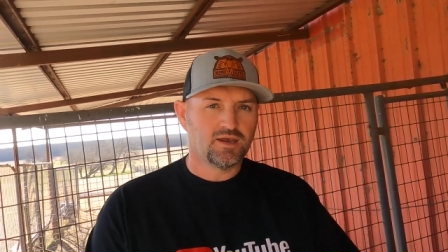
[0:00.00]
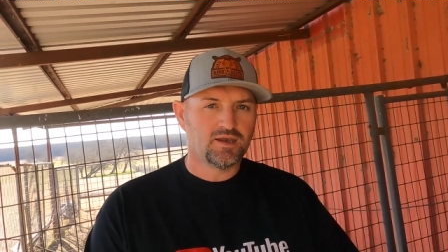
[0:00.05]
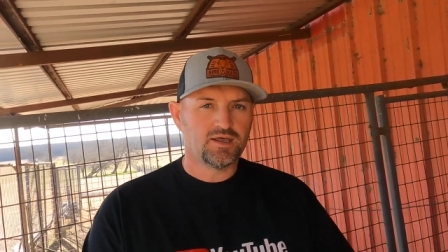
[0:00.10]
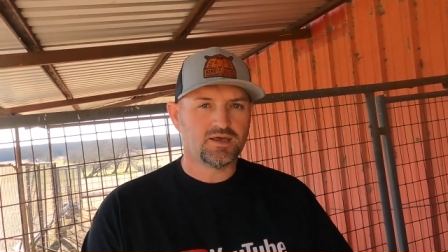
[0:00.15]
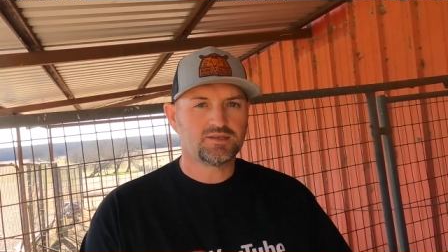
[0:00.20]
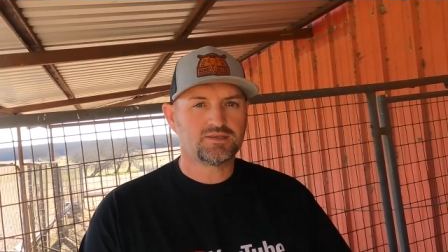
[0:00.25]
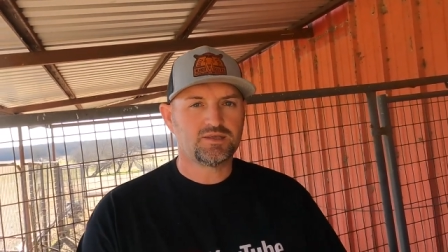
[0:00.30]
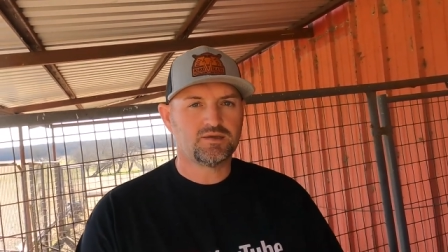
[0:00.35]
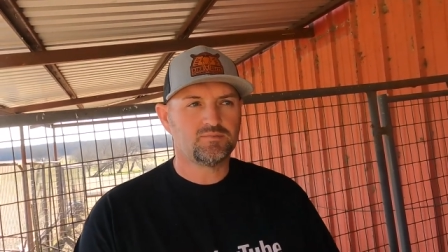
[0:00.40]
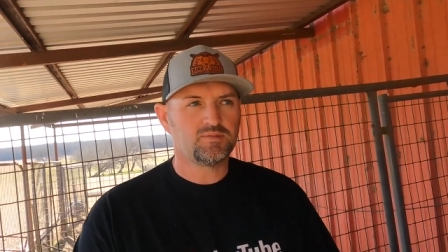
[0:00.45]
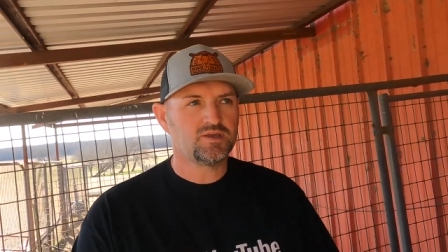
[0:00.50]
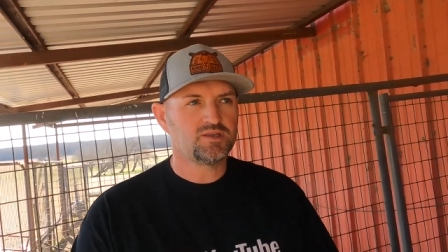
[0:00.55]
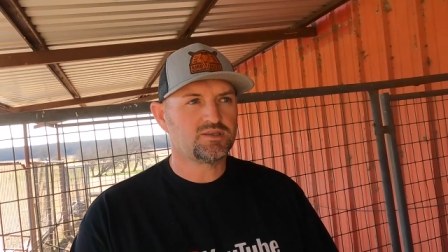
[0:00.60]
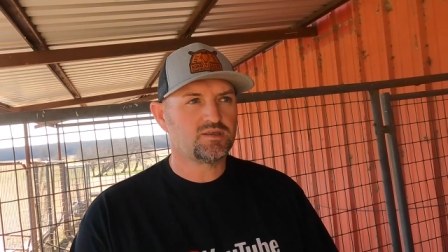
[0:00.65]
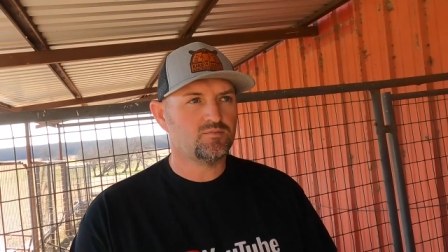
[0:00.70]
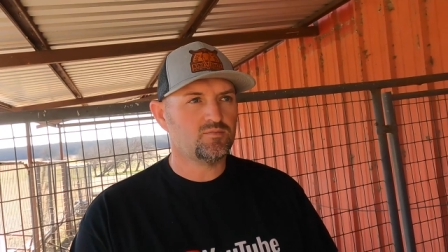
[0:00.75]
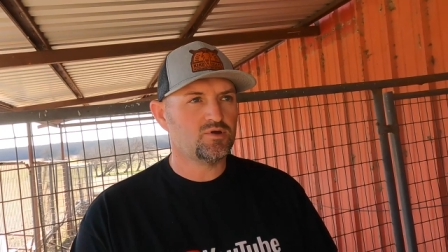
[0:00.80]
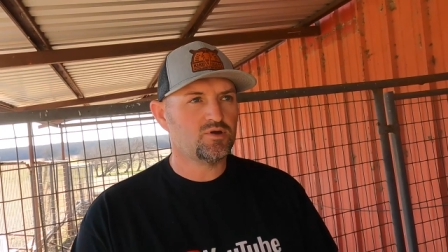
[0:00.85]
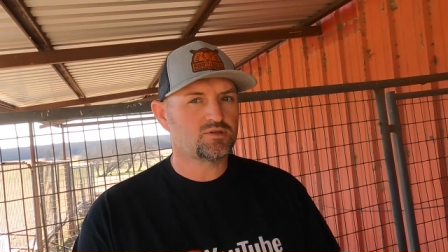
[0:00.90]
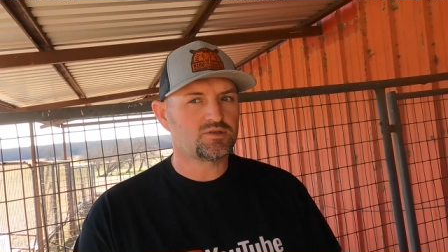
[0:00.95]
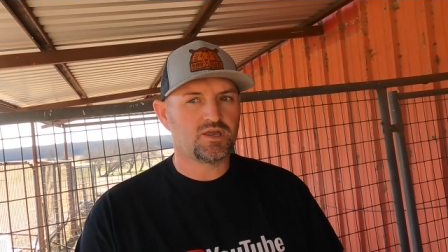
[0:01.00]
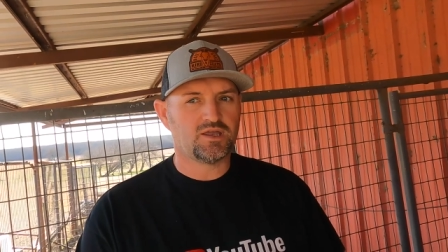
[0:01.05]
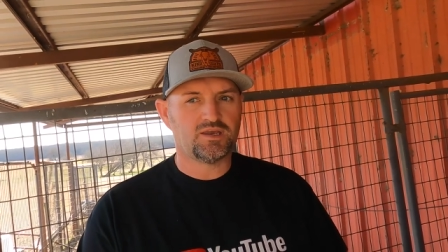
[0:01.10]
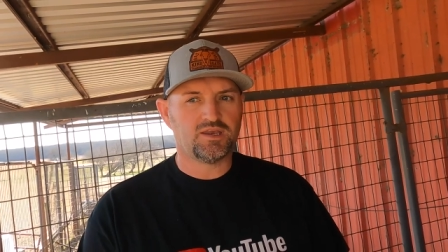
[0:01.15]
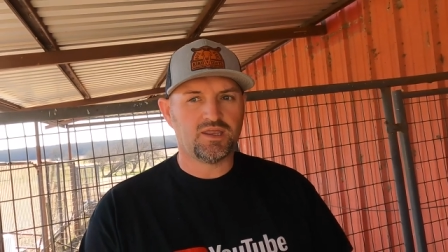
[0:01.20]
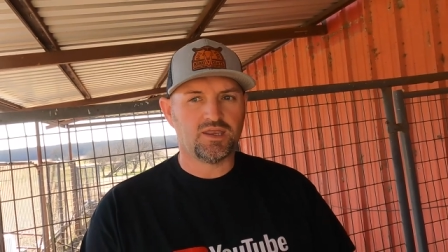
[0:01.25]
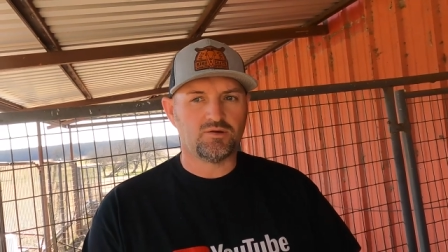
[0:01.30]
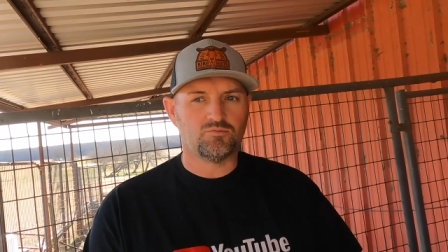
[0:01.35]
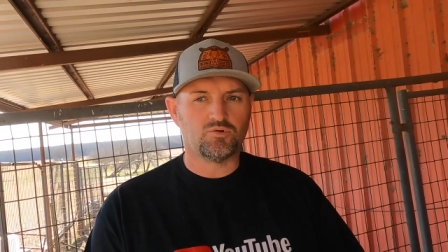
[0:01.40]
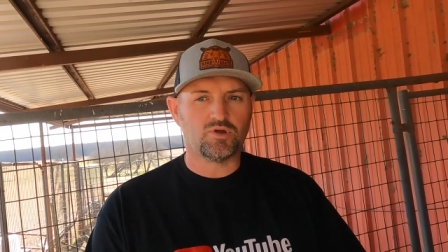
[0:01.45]
let them get the milk they
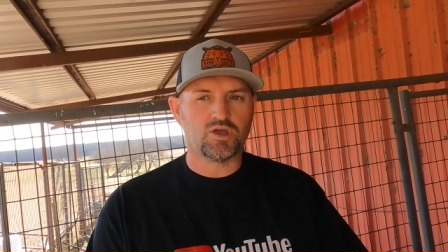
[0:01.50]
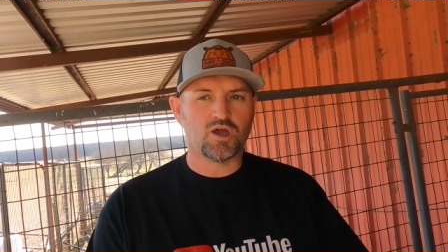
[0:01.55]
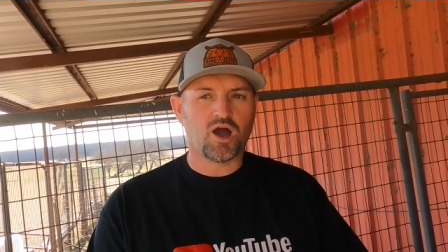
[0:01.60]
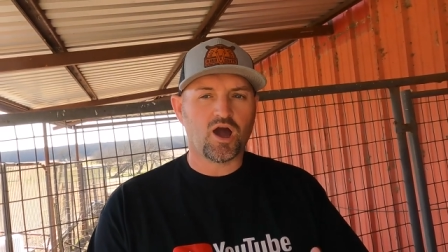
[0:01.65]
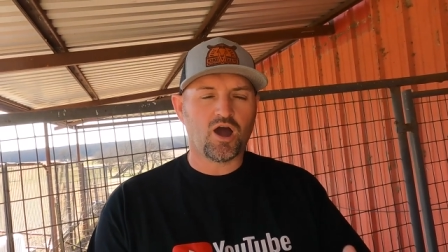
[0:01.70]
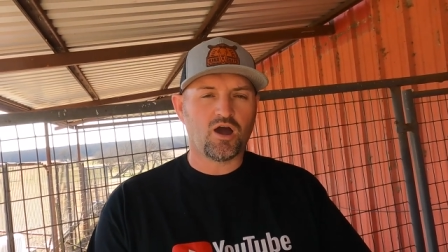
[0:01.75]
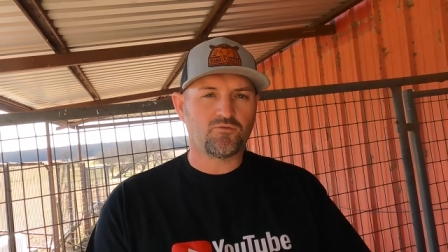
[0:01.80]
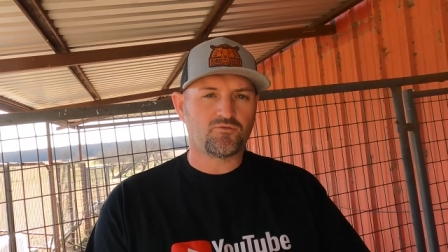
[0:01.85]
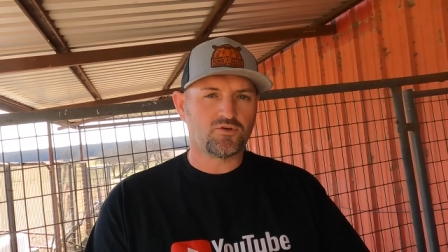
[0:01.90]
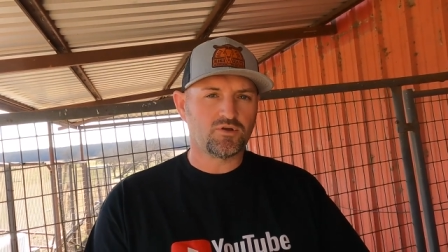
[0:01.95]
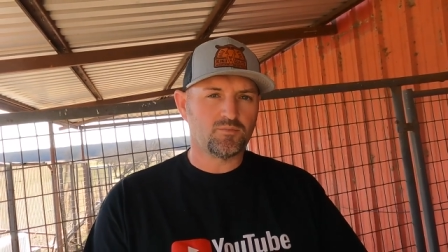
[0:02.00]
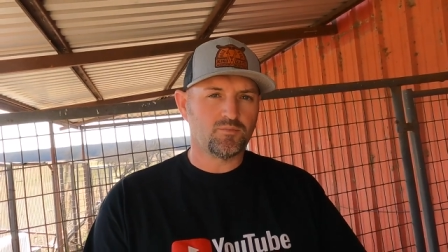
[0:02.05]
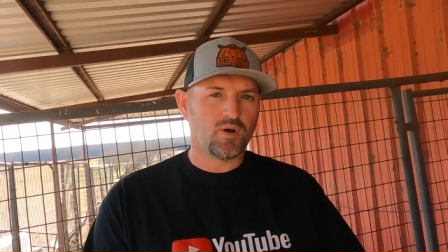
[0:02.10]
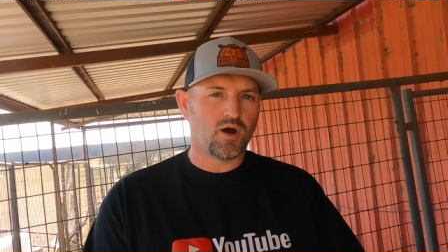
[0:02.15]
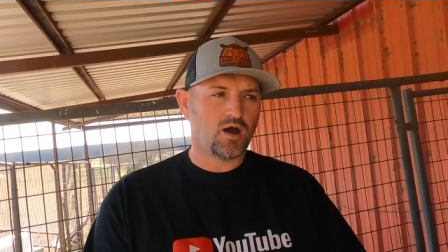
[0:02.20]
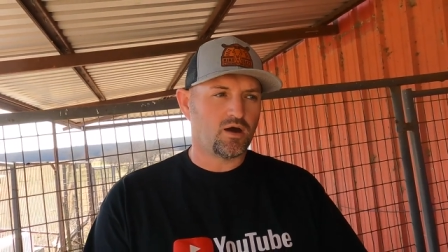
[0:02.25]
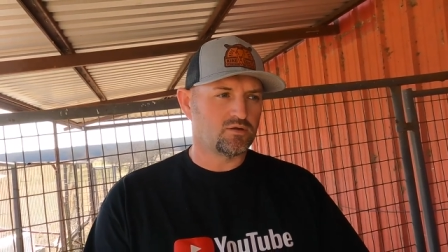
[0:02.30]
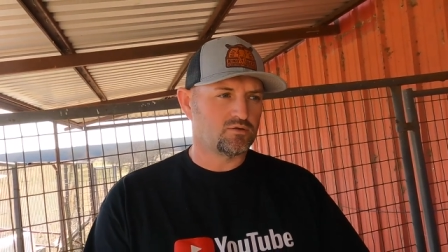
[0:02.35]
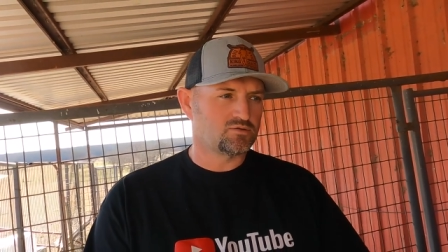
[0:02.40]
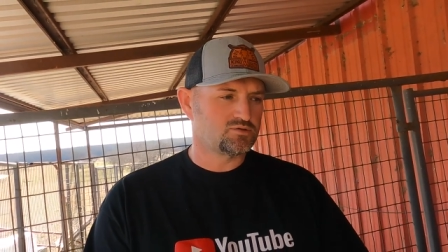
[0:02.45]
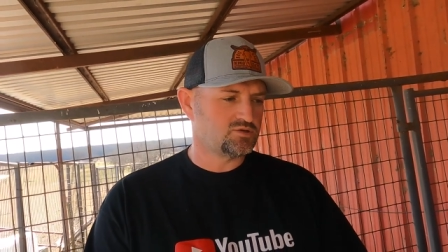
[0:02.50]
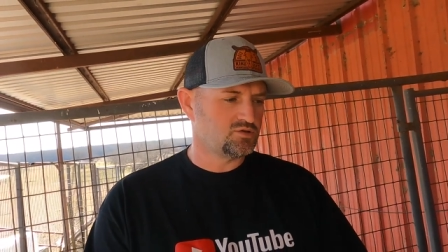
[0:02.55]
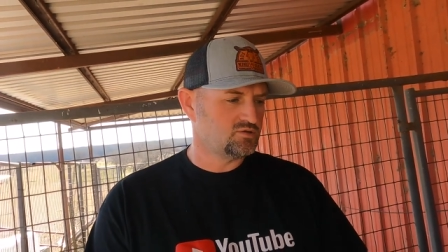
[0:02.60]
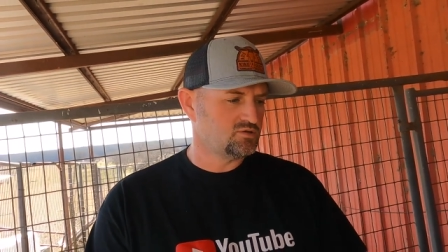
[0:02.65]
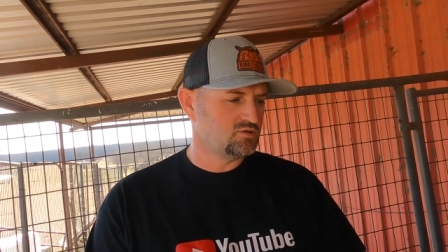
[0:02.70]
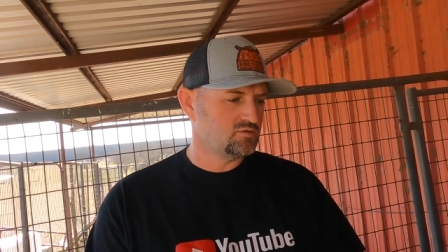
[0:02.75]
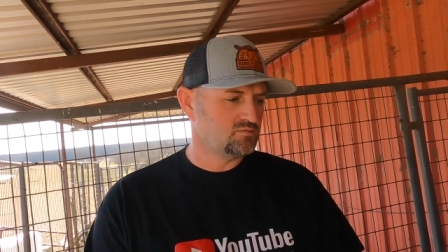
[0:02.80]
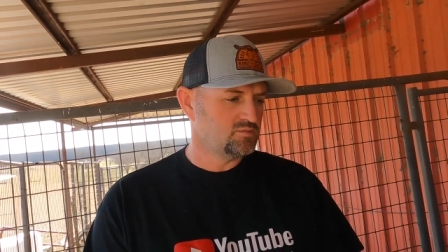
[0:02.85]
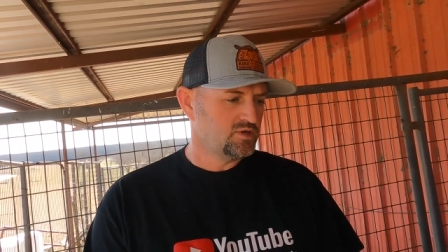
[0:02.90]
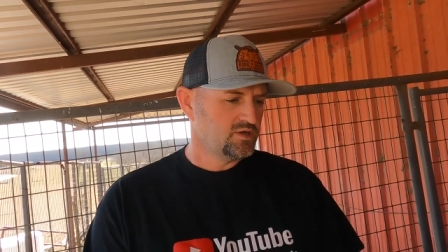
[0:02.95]
need. We offered a bottle to
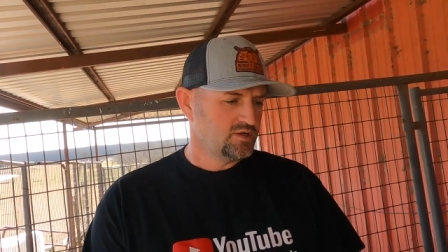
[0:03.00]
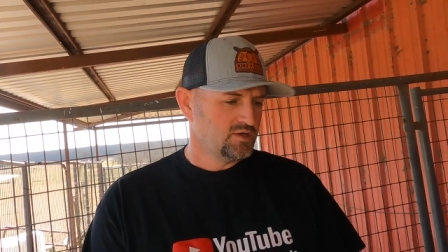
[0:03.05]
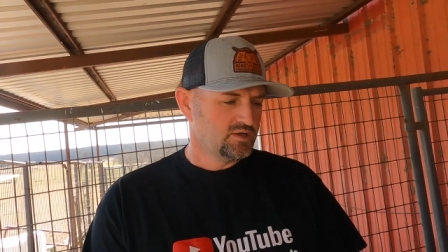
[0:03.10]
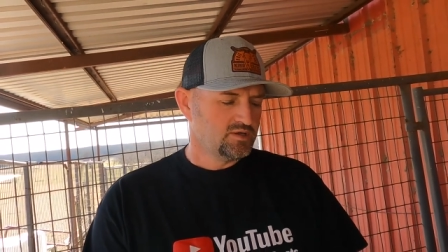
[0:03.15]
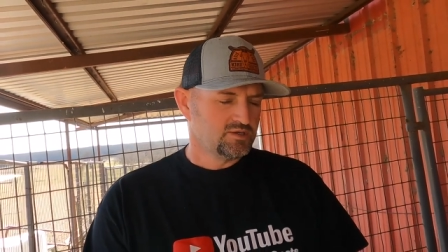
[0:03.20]
them